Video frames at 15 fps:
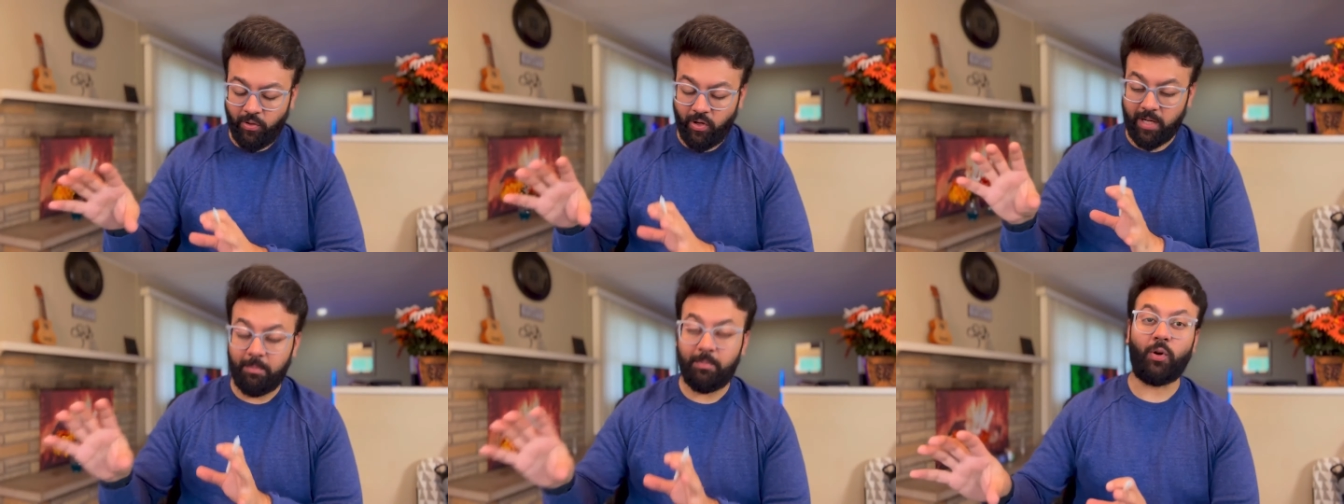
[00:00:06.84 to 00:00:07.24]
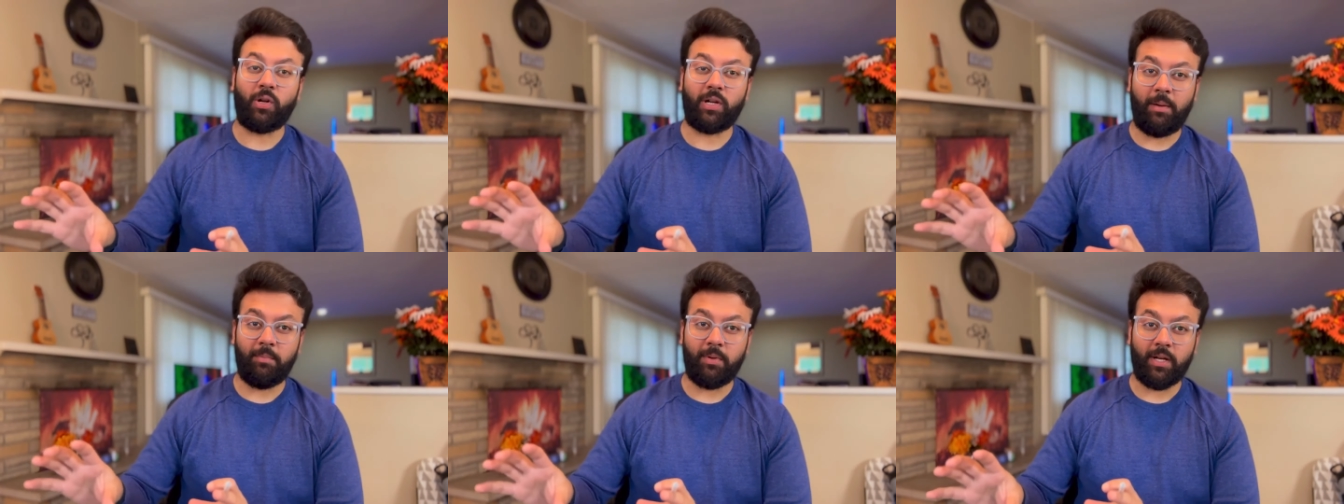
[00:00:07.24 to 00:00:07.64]
you are a
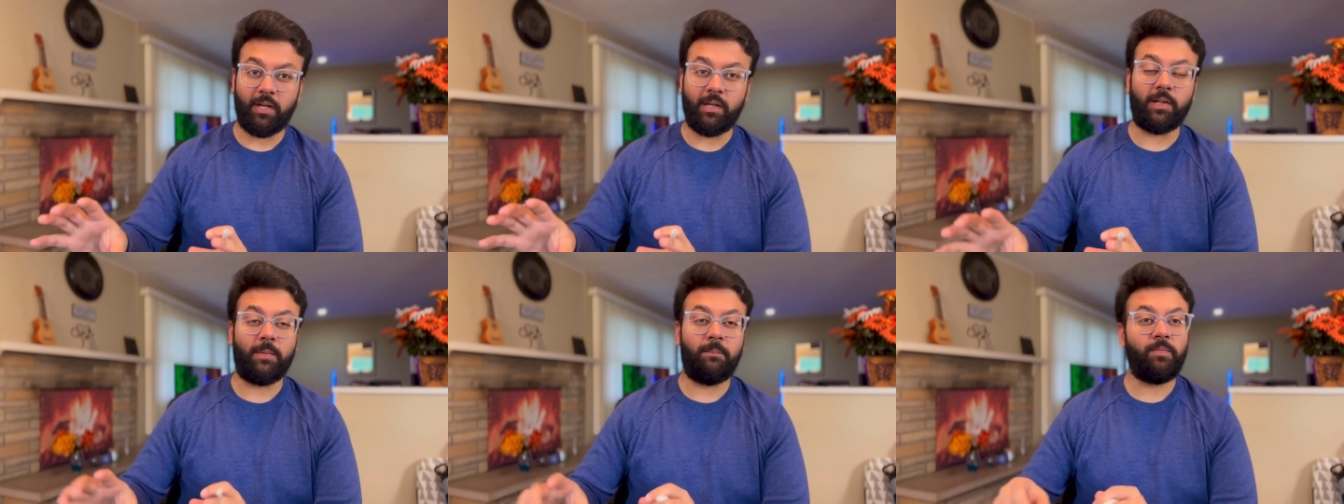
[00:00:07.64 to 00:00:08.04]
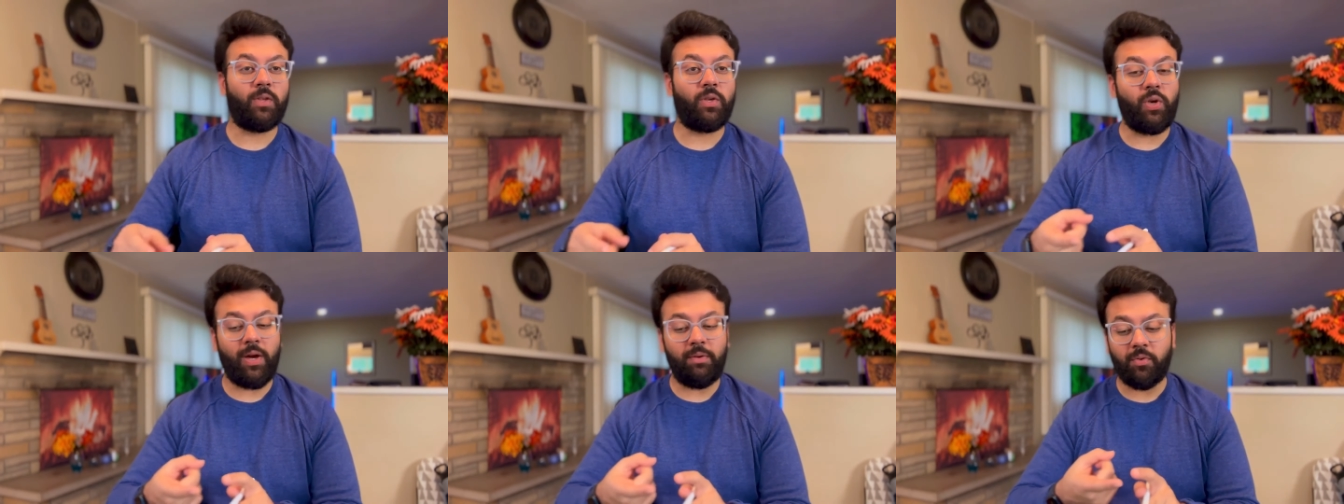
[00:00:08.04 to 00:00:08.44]
program director.
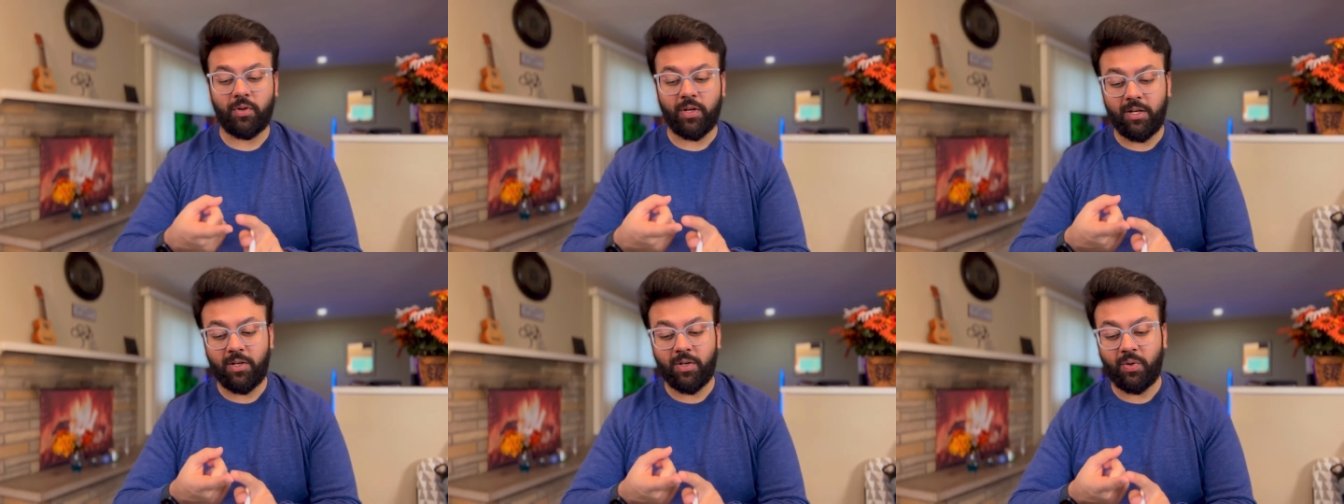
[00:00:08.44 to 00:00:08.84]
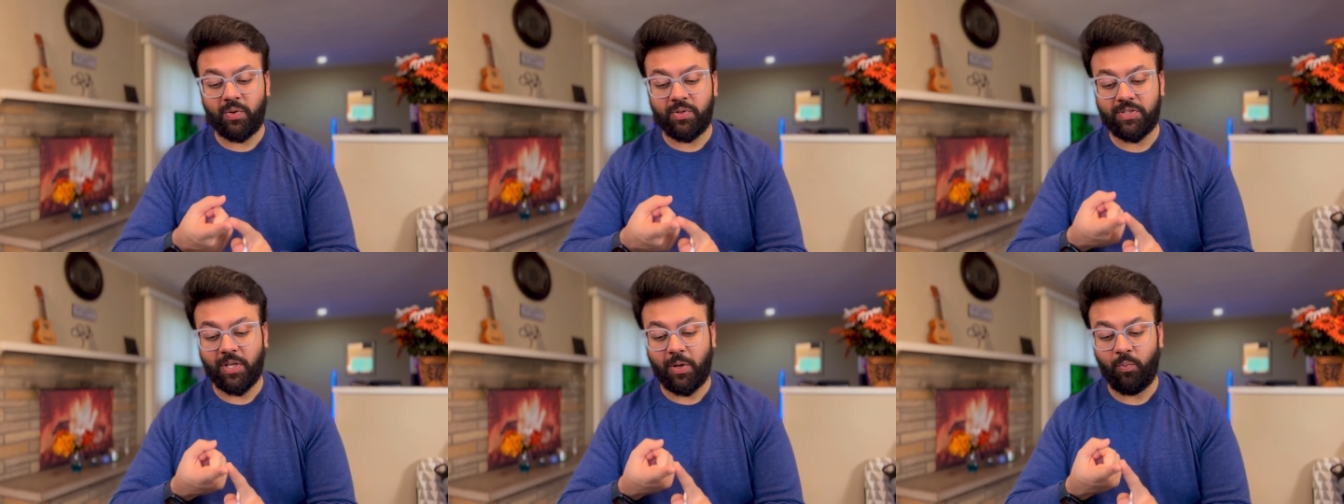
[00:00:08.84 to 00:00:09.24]
You have to
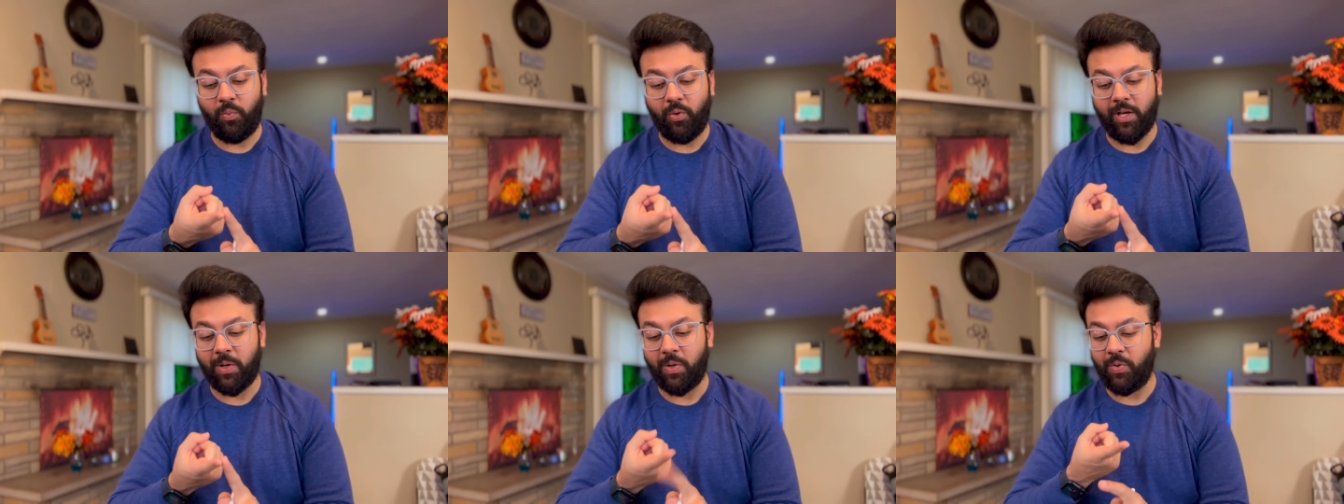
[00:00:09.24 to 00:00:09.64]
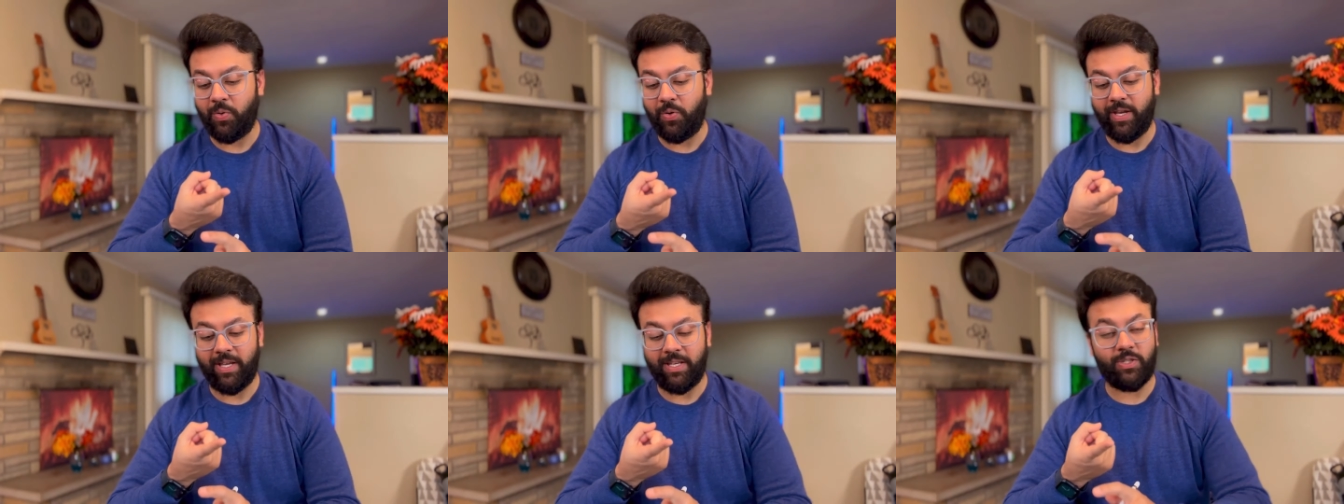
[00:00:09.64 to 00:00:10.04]
recruit someone who
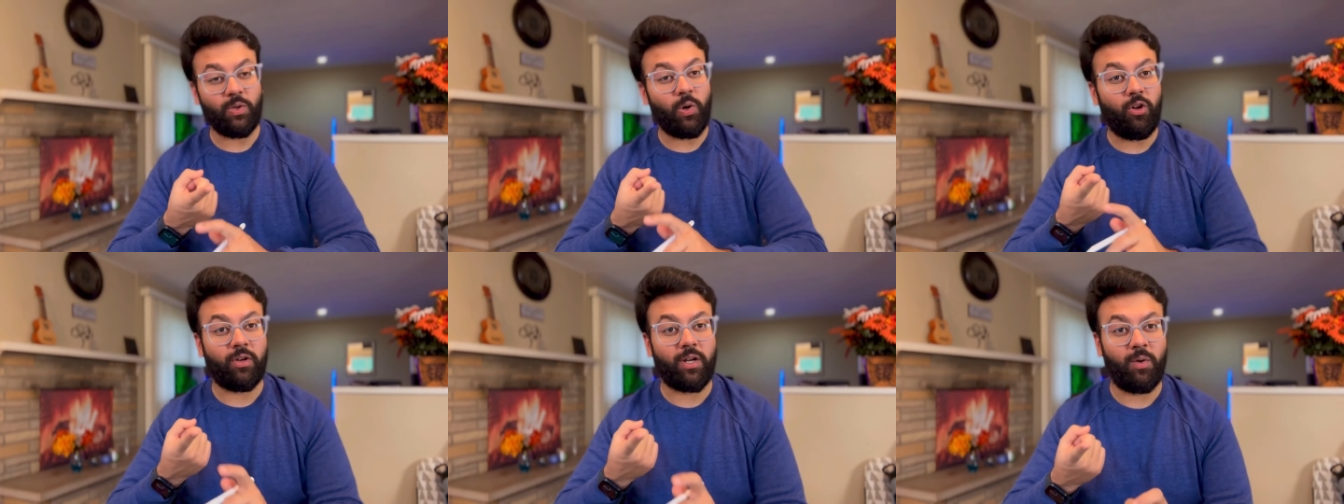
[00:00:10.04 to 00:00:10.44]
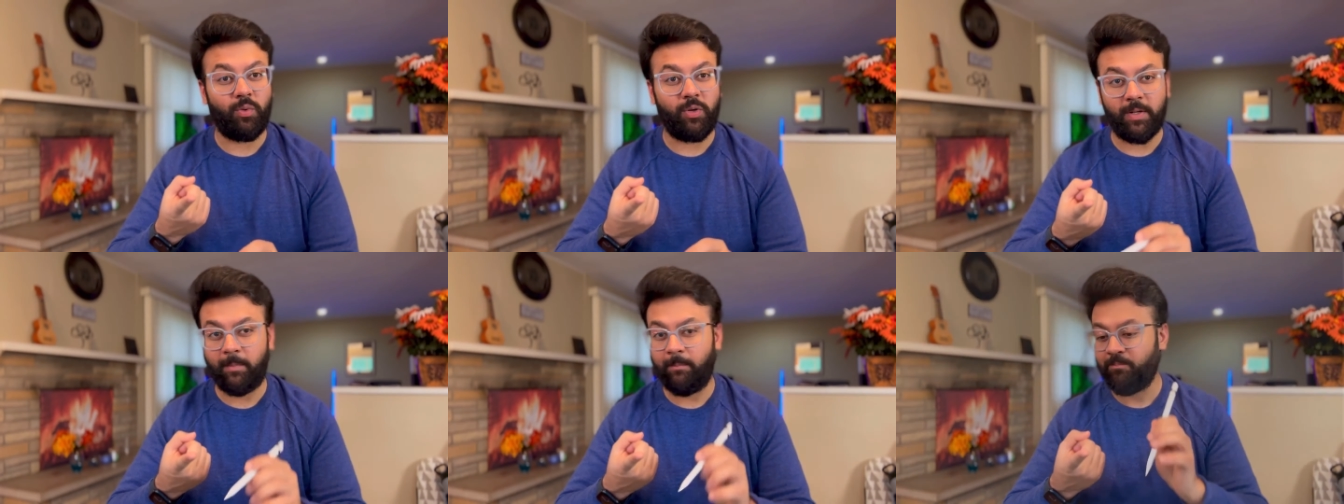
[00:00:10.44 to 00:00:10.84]
is
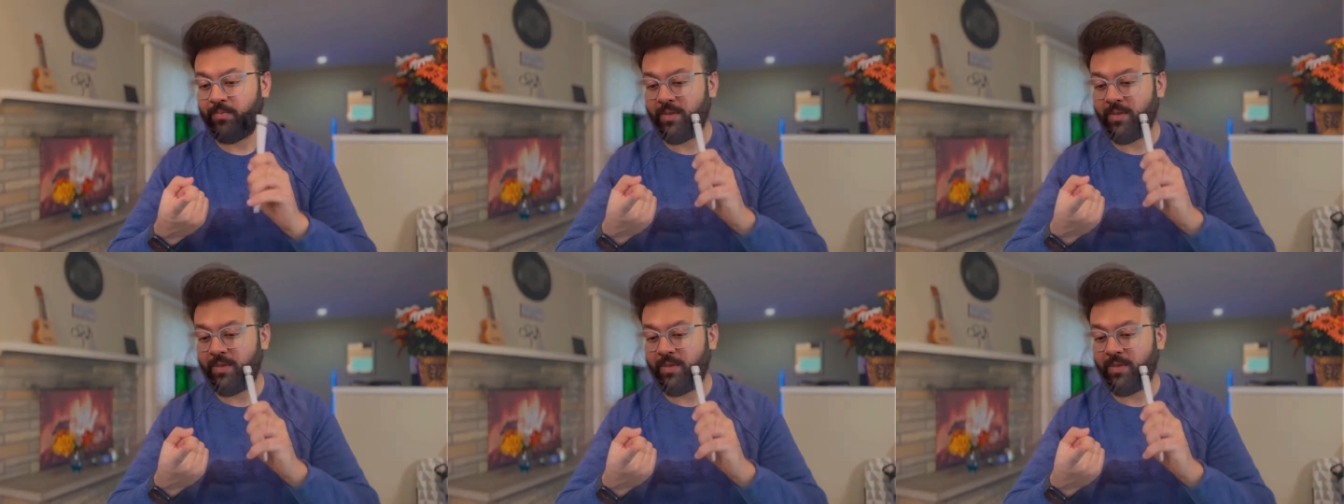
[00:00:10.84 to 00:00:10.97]
all-rounder,